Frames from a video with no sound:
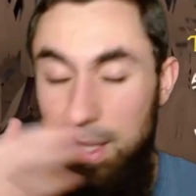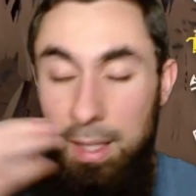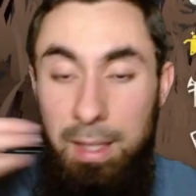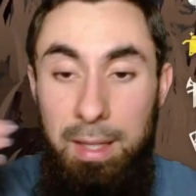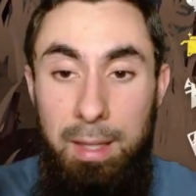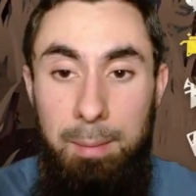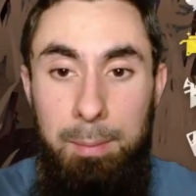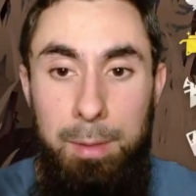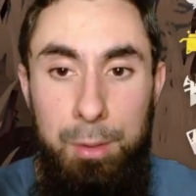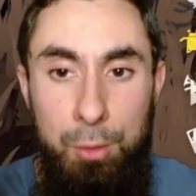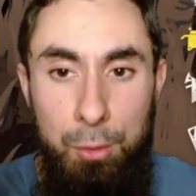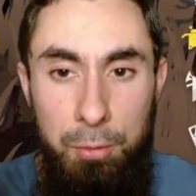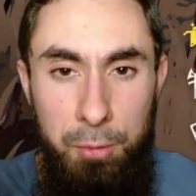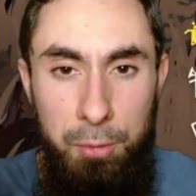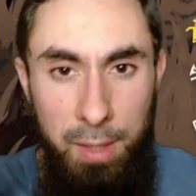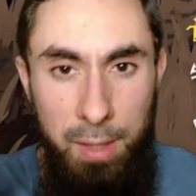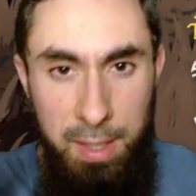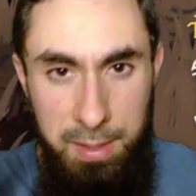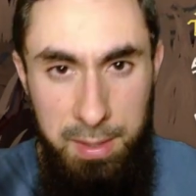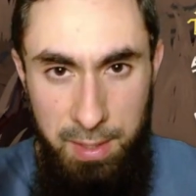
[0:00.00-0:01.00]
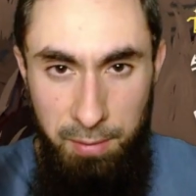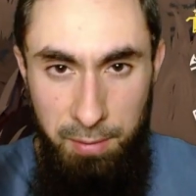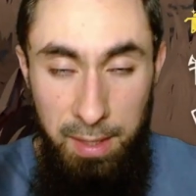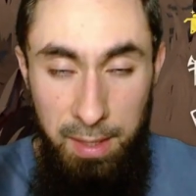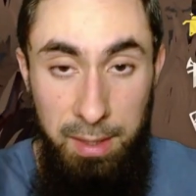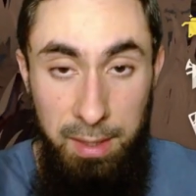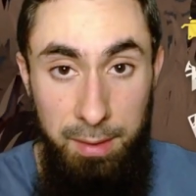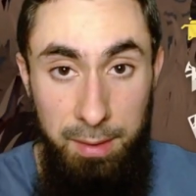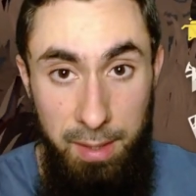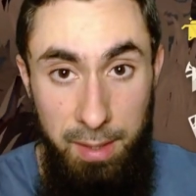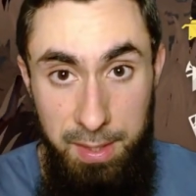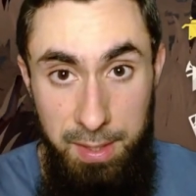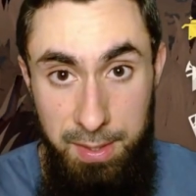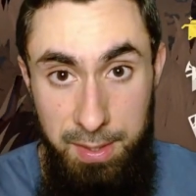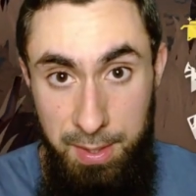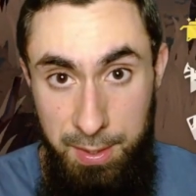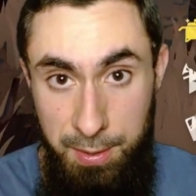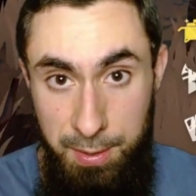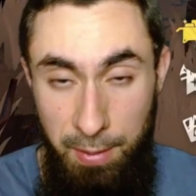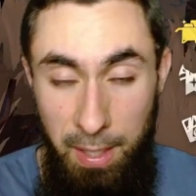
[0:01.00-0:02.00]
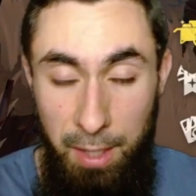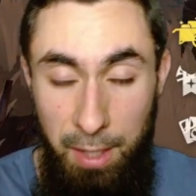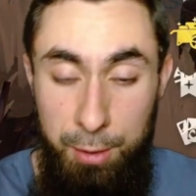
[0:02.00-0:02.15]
Let me know if you guys have any other ideas of how